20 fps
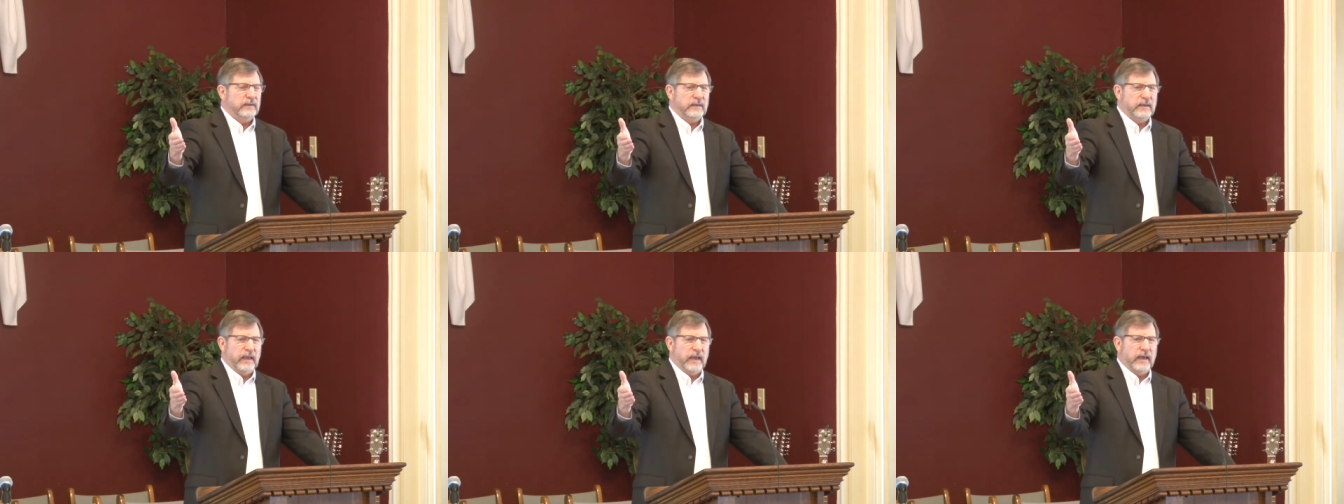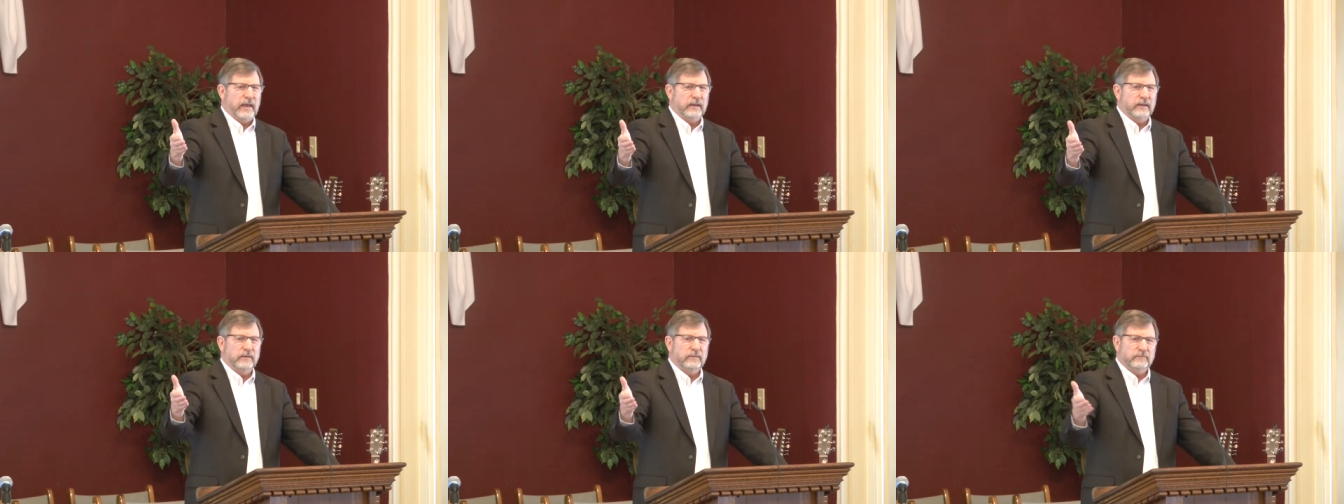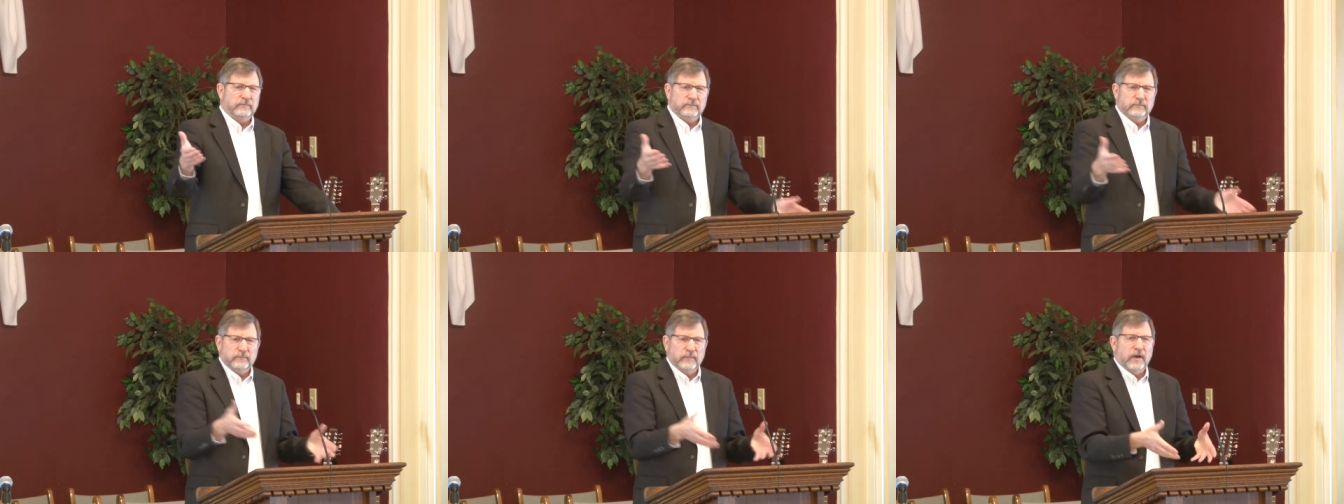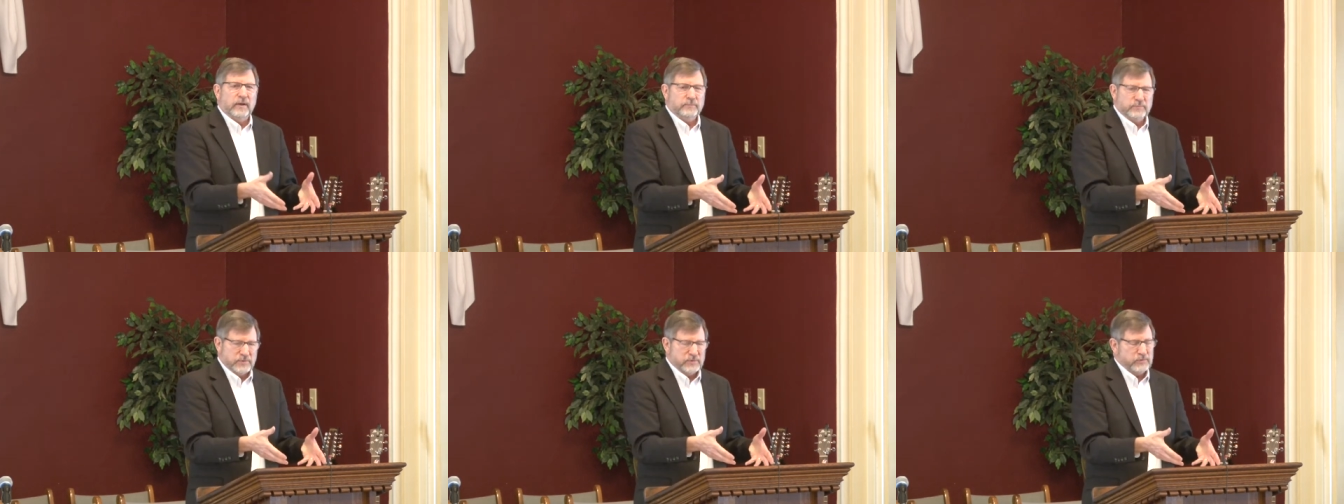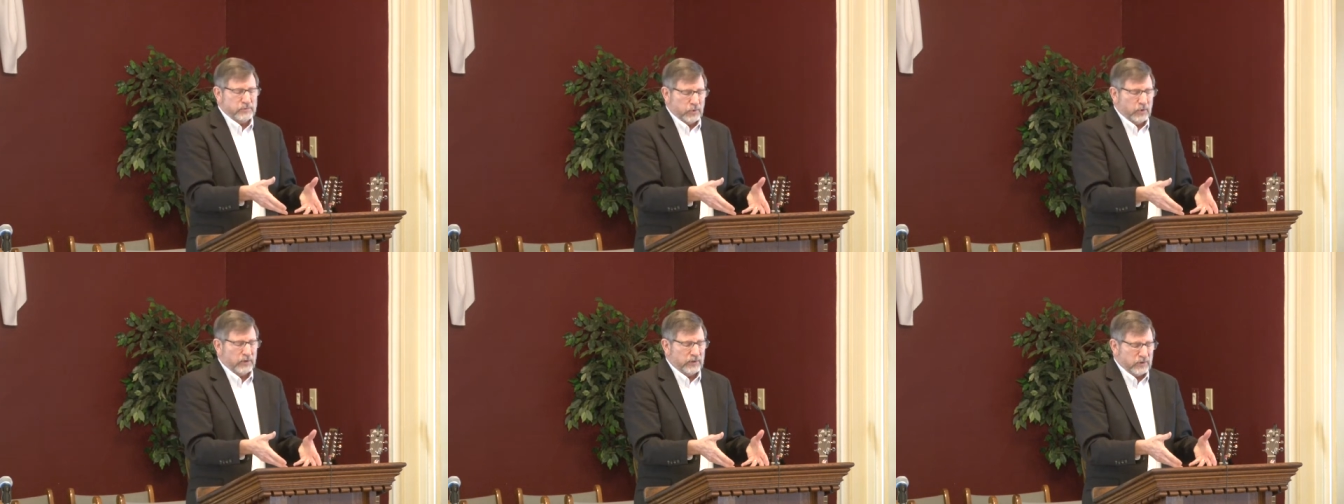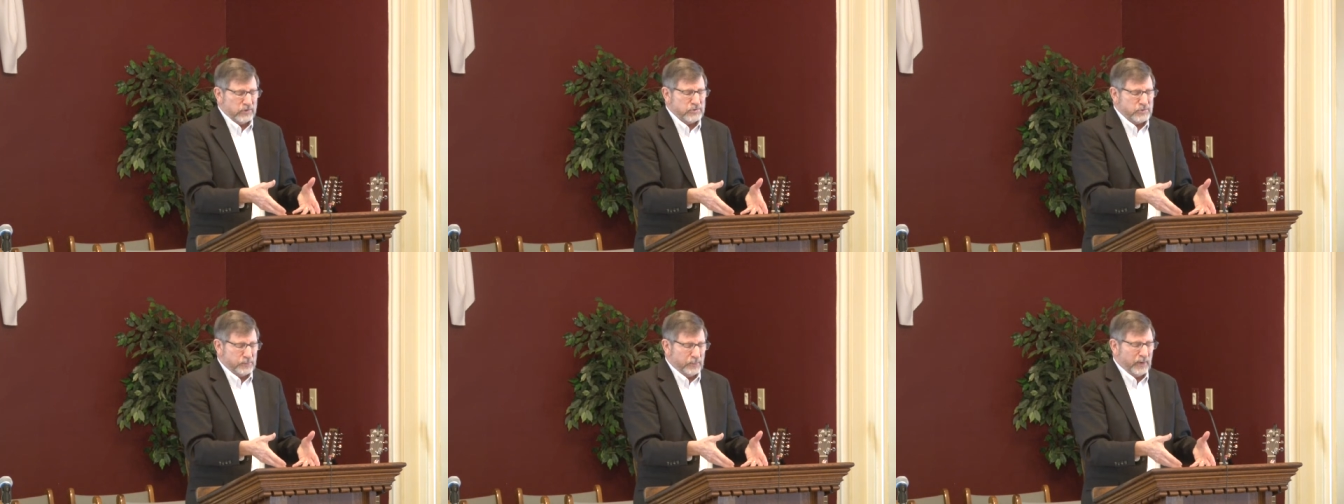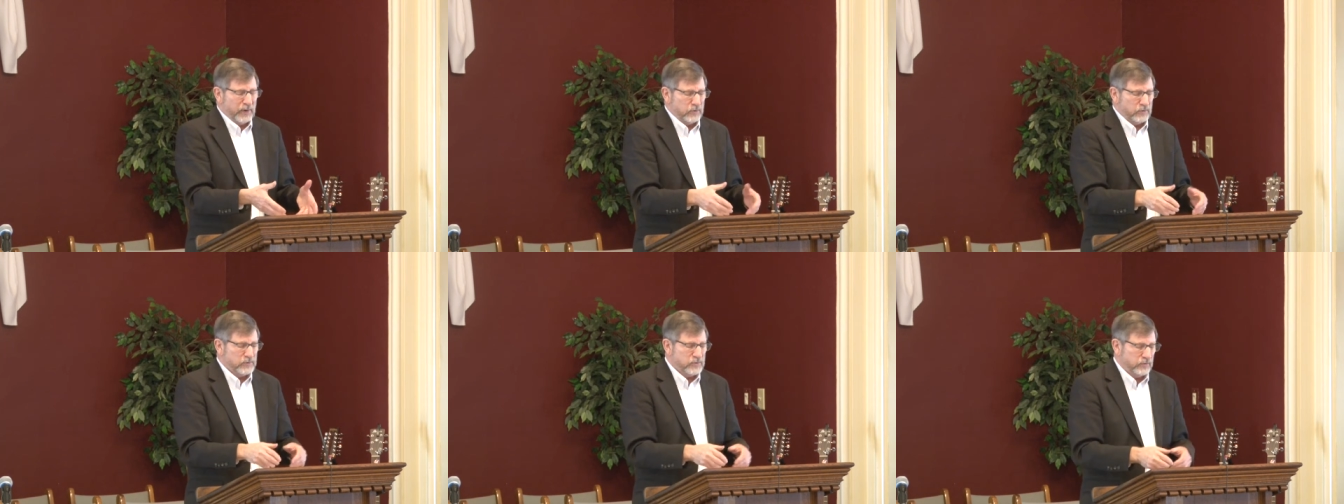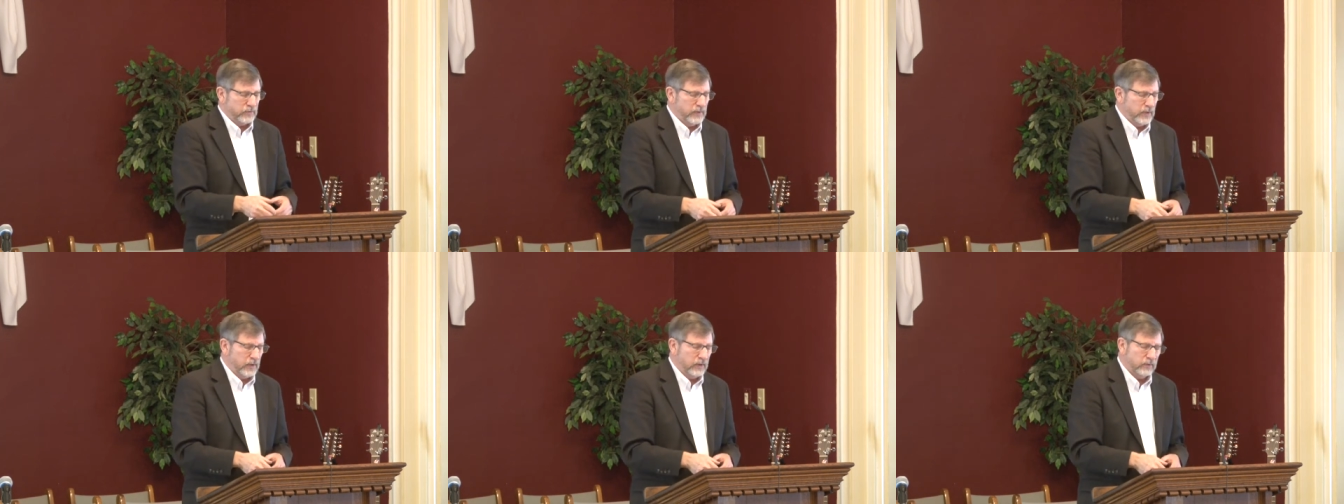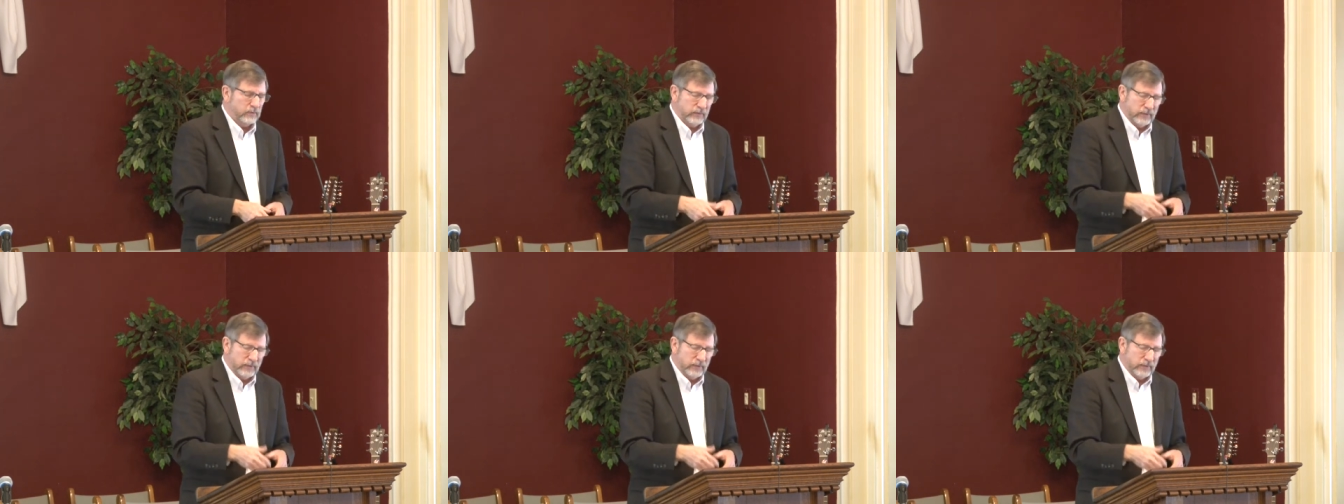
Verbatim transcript: get I'm talking spiritually here,